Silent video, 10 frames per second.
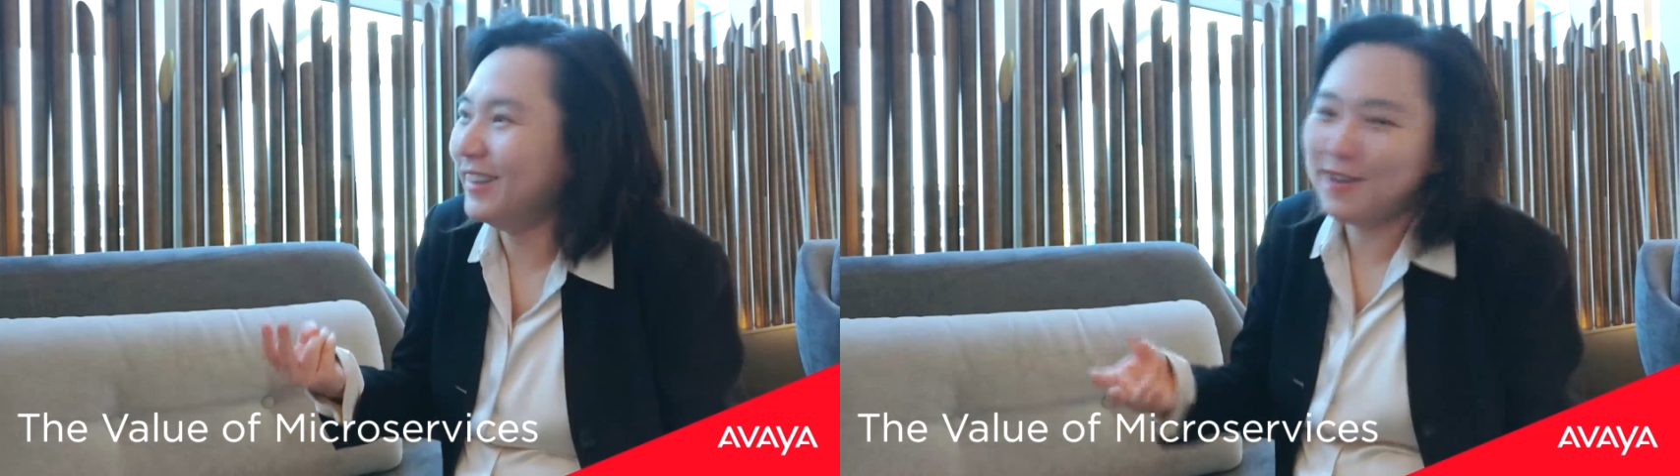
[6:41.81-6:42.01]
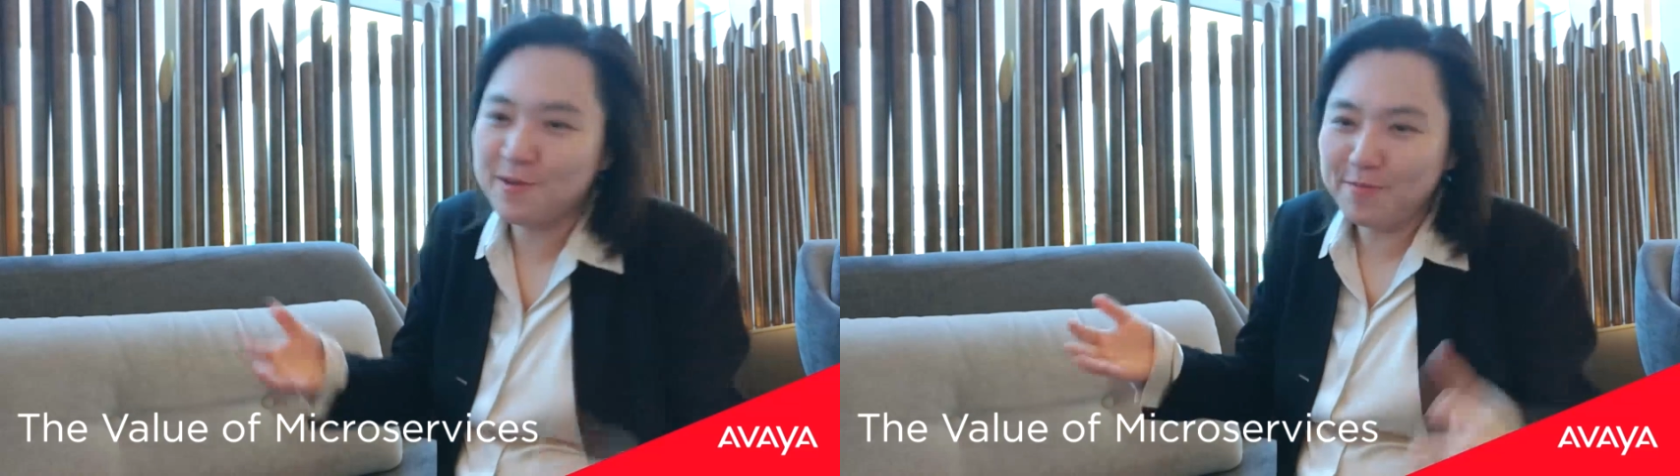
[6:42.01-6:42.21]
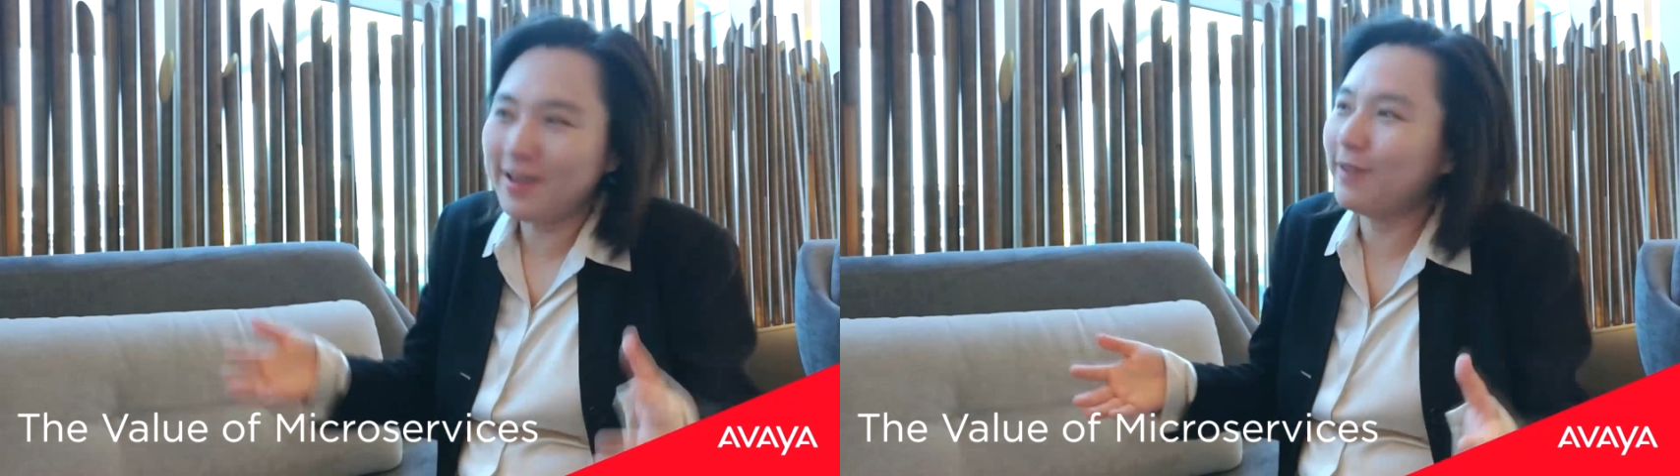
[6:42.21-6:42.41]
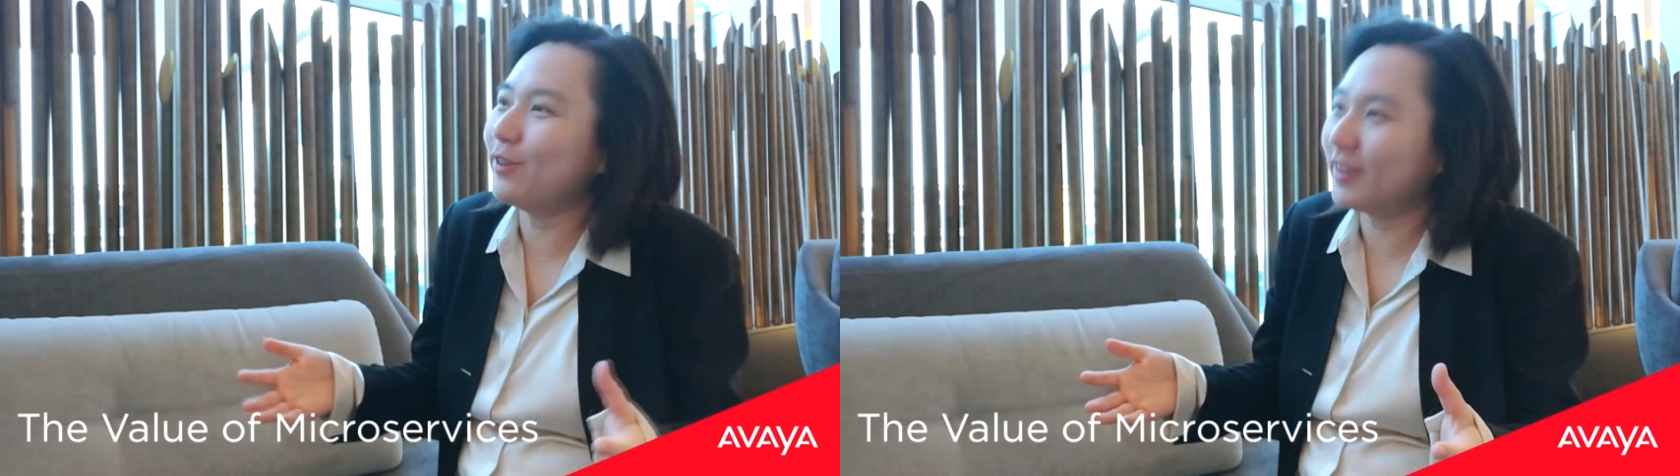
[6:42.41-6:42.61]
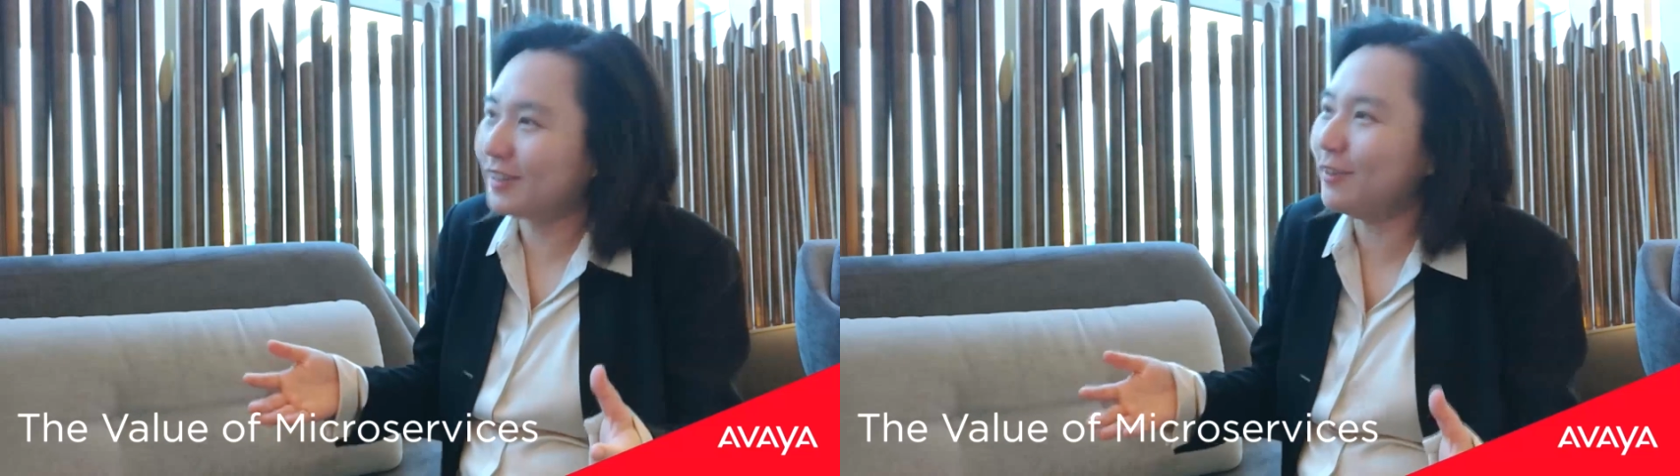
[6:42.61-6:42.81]
and you're paying
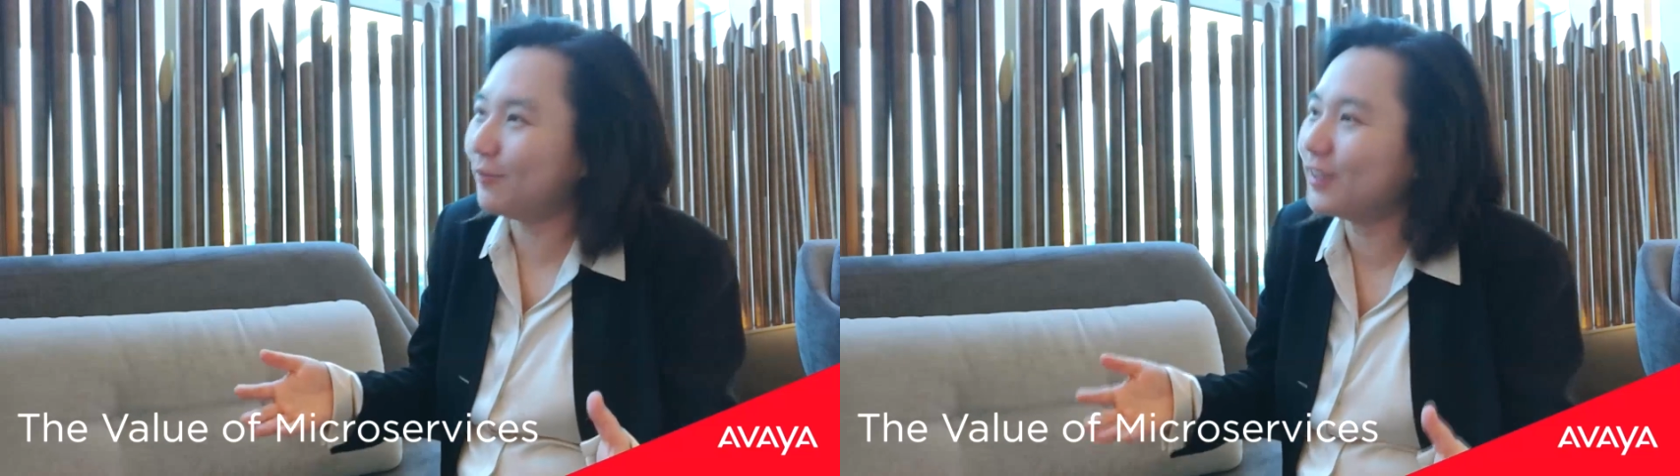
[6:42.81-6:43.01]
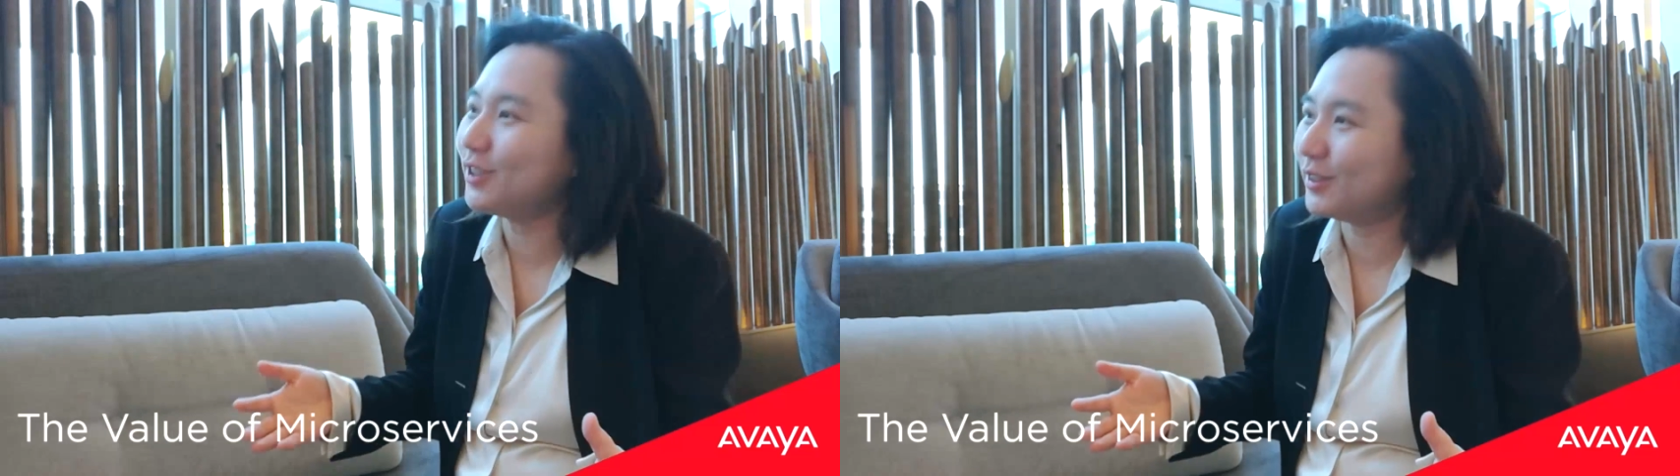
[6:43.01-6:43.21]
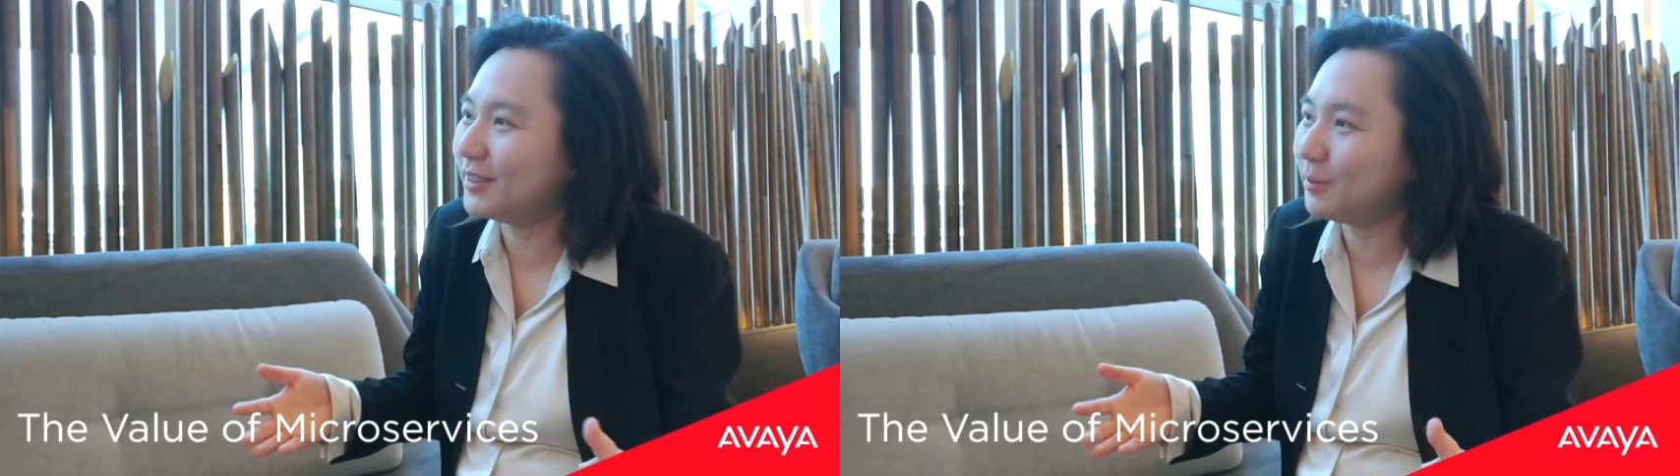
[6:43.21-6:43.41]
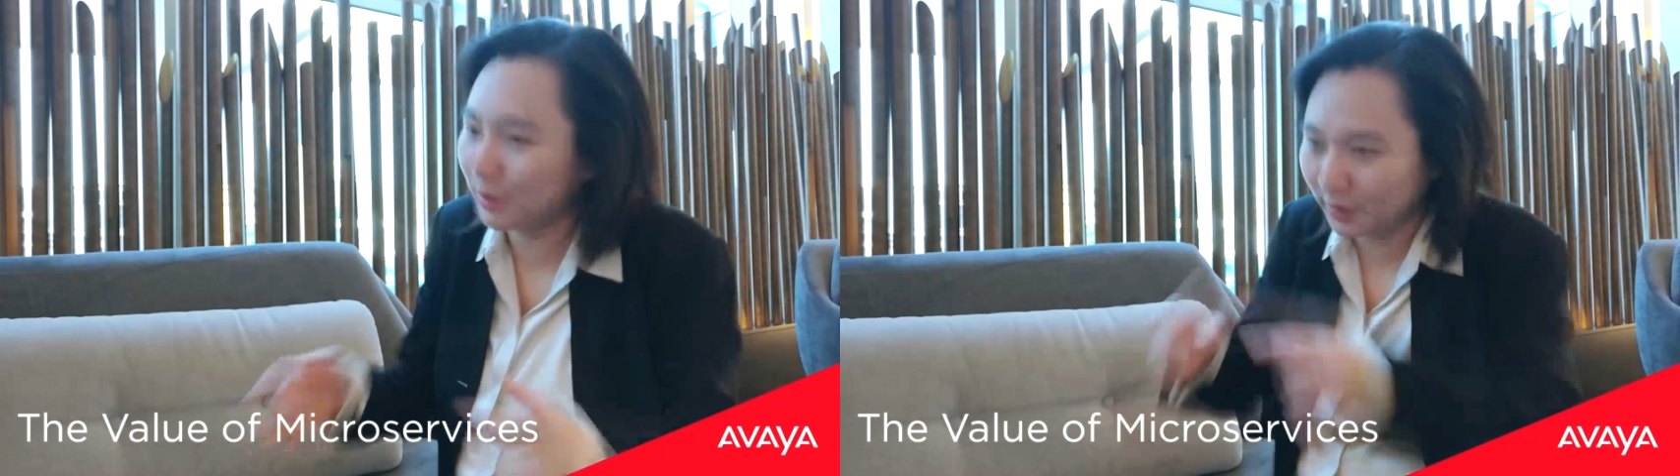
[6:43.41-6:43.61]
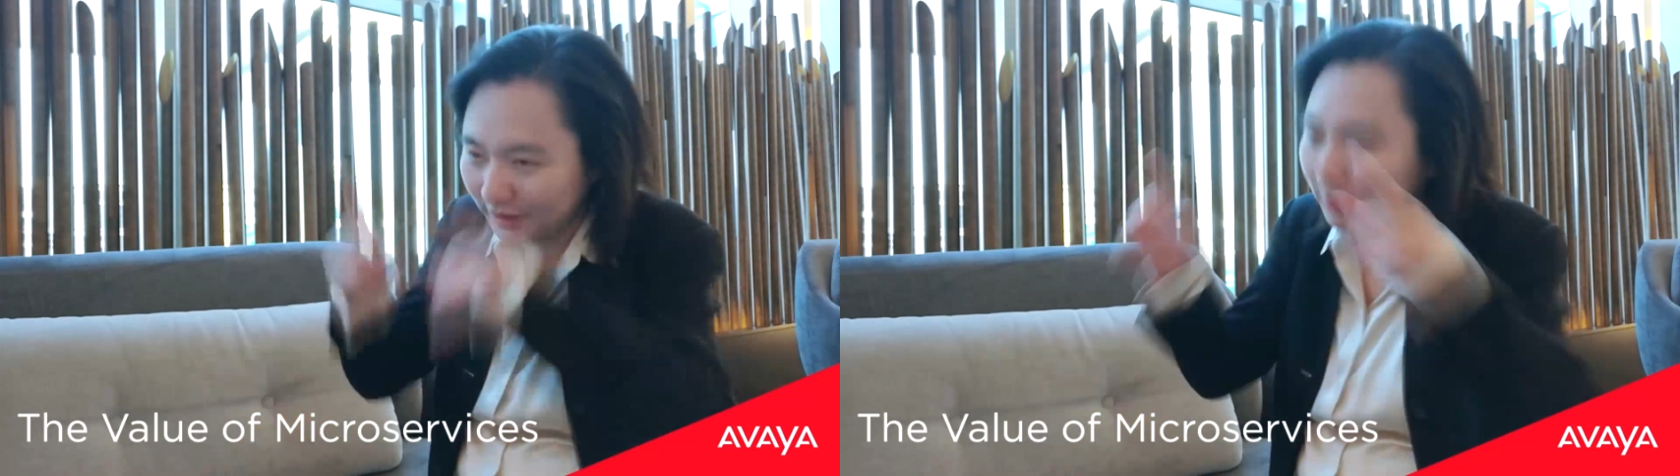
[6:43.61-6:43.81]
for 30 functions
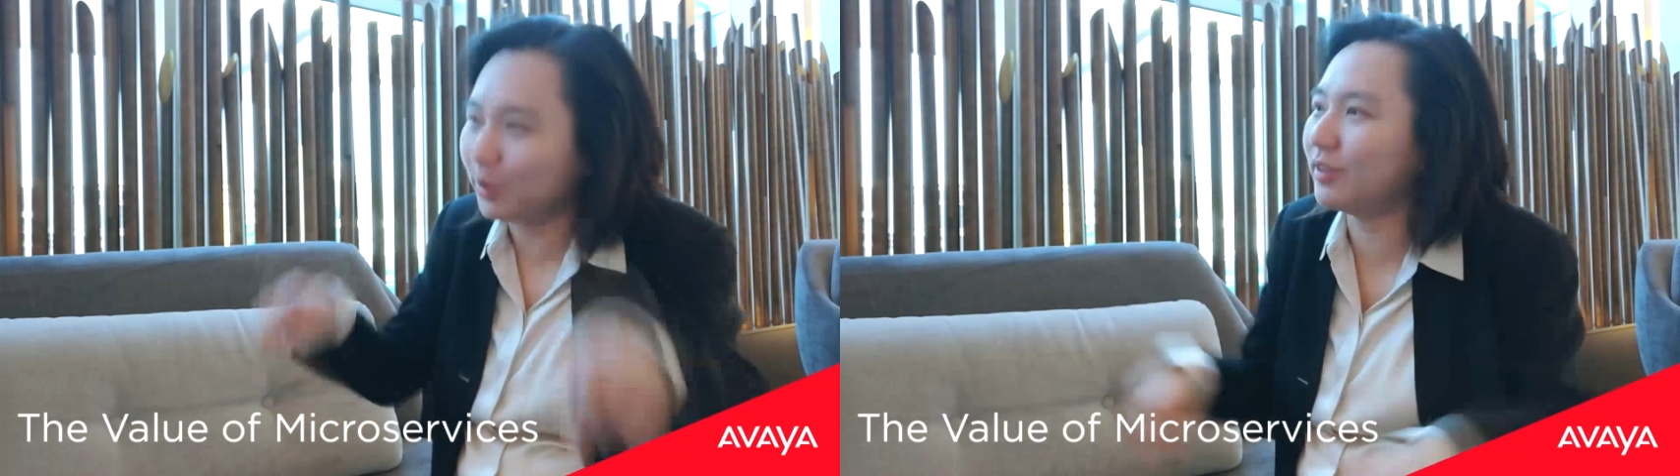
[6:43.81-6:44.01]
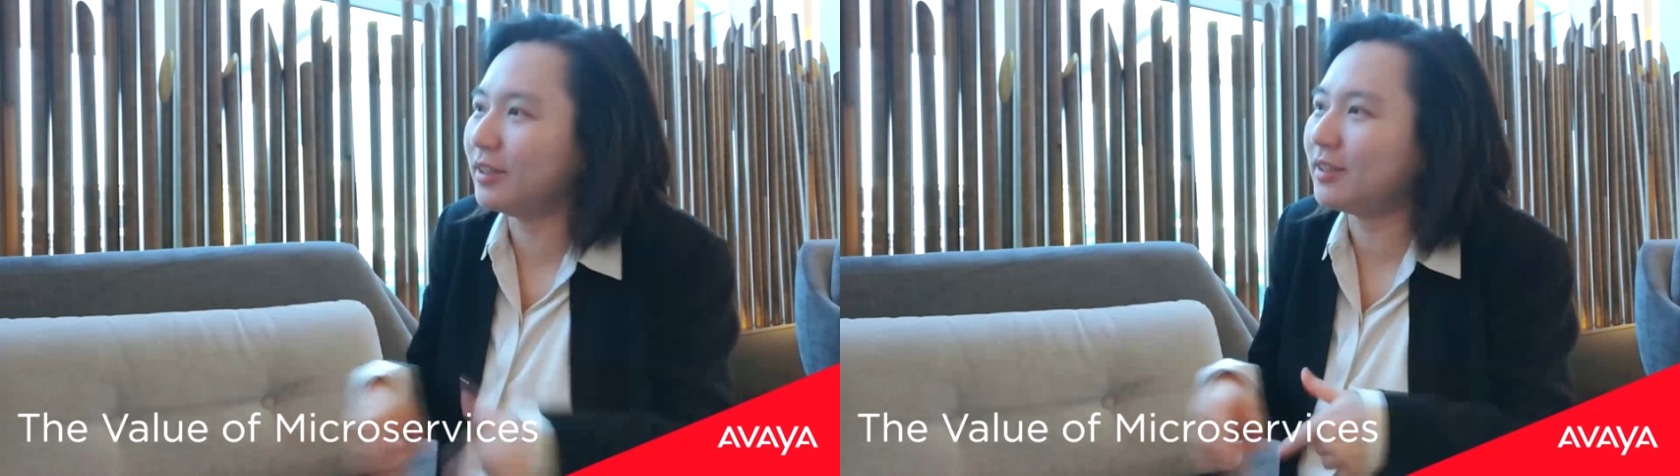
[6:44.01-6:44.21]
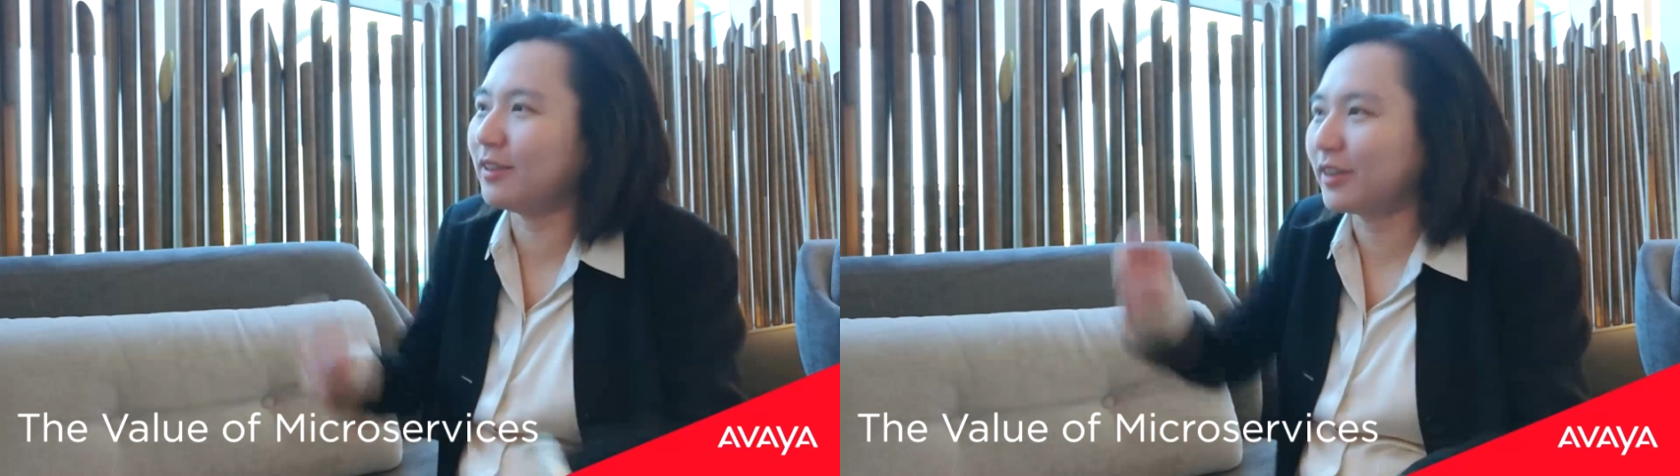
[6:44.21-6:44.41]
because it's monolithic,